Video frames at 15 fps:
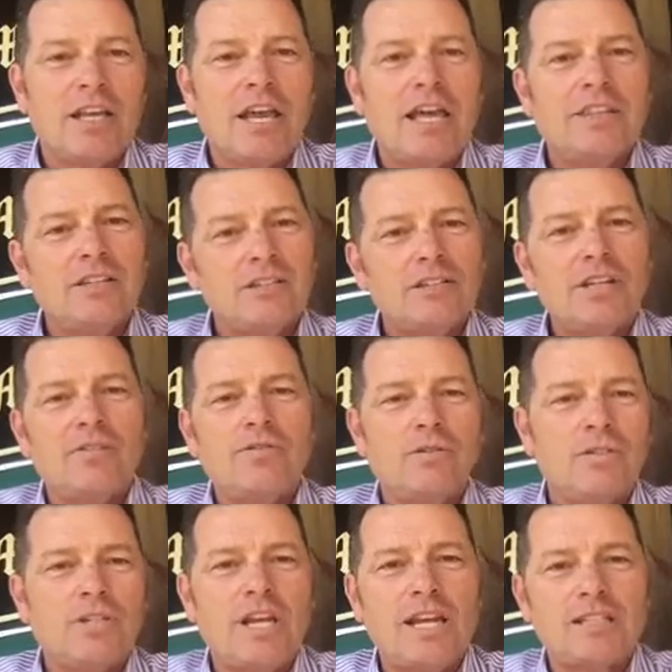And this will give you
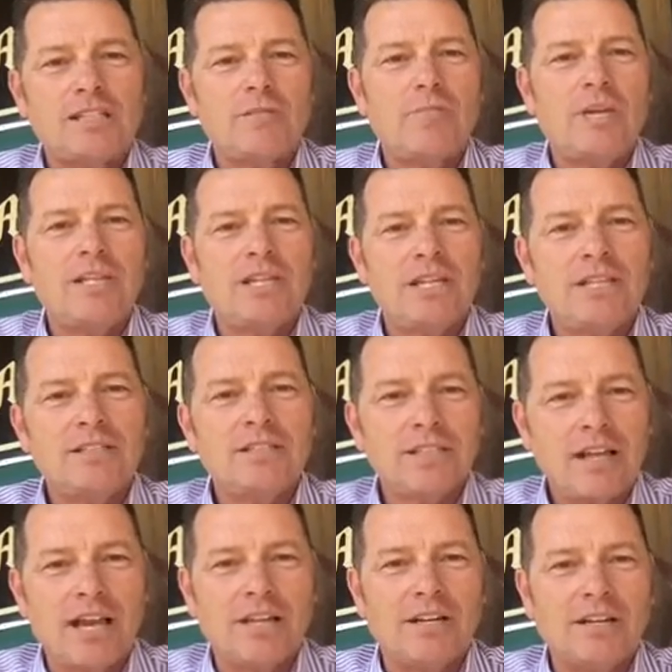a chance to be an
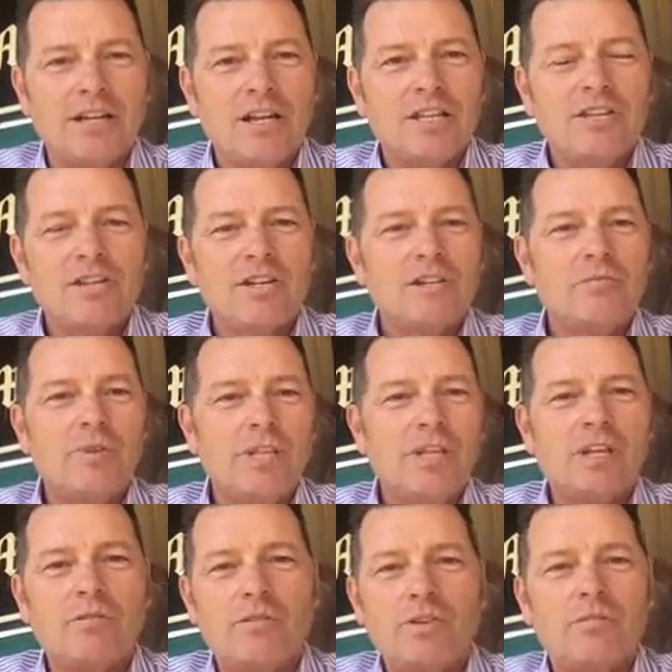insider. You're going to be
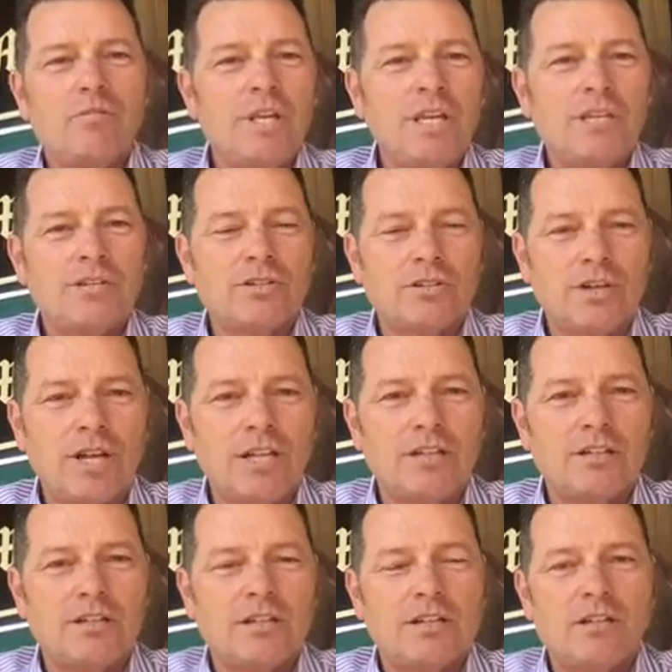there with me, your
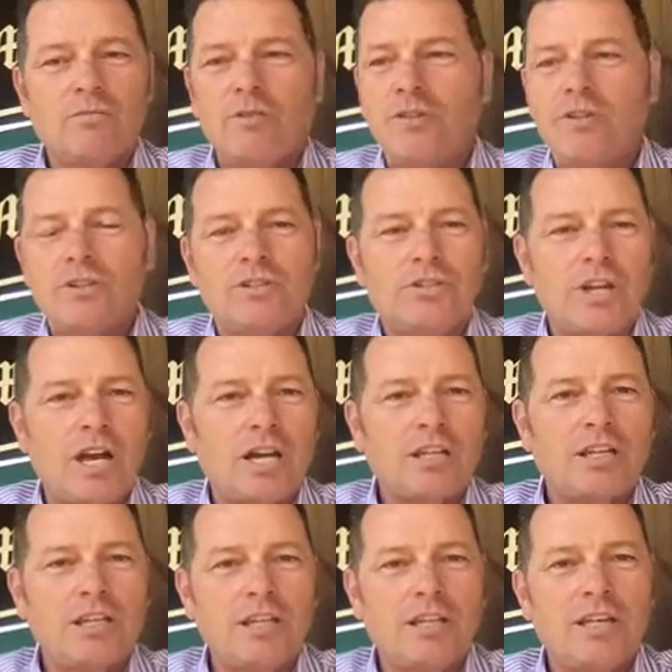trainer, with your
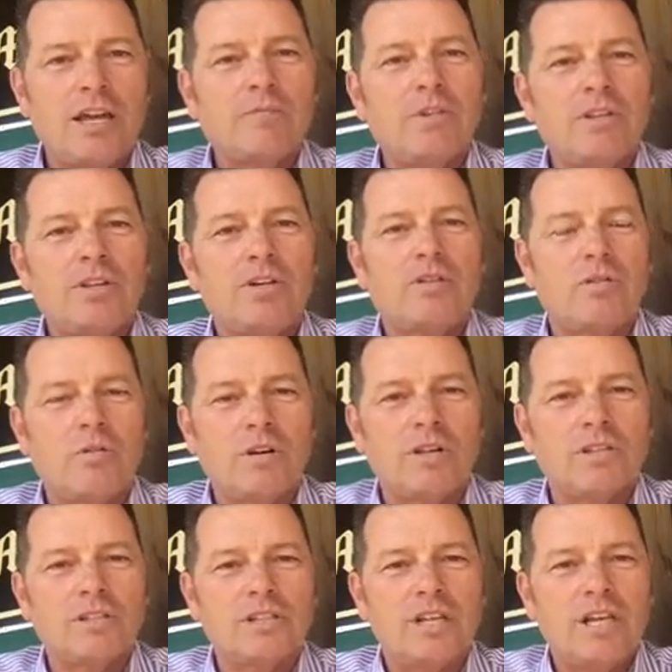jockey, and with your
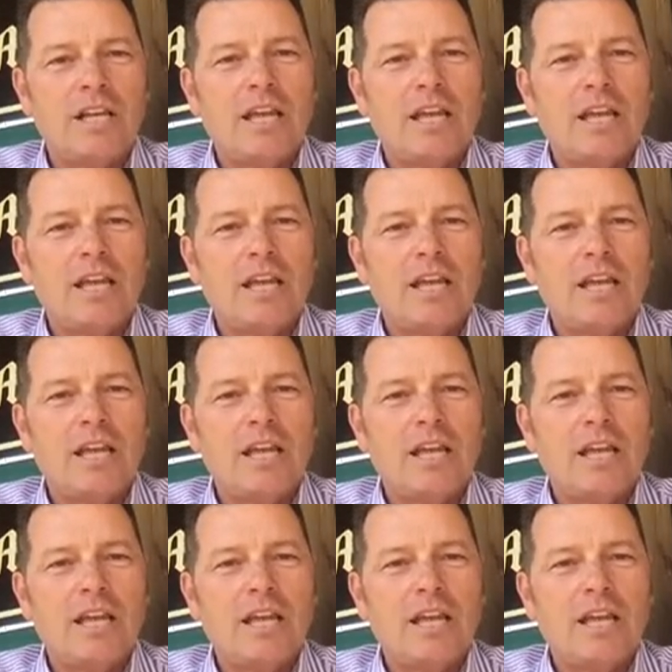horse.